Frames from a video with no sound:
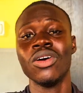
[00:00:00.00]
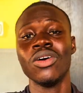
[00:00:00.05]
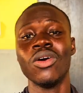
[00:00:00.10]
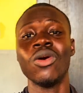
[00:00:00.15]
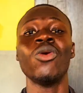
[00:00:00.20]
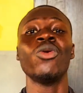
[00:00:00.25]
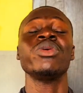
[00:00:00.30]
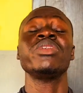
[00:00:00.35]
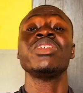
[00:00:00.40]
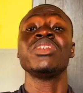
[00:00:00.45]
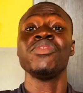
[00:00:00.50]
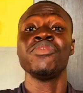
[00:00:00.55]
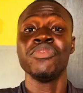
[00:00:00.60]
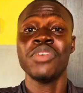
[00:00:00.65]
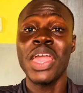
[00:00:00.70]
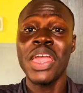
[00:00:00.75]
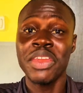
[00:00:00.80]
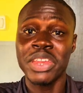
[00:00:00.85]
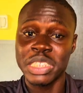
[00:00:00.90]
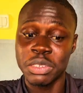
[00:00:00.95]
or
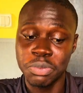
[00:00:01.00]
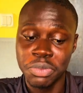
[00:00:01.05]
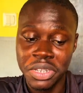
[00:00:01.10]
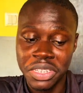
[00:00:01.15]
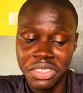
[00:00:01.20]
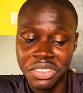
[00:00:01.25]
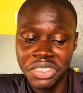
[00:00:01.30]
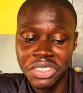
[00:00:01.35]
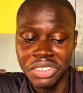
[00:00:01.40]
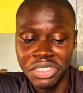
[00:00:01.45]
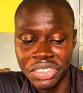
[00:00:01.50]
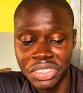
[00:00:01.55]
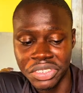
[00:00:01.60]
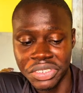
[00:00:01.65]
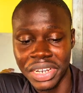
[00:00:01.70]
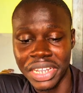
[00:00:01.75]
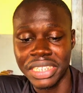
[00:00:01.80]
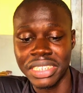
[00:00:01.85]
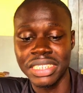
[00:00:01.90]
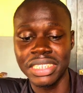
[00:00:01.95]
severe respiratory
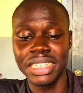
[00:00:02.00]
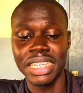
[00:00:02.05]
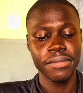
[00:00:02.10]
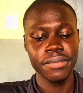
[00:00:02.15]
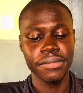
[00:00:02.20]
distress,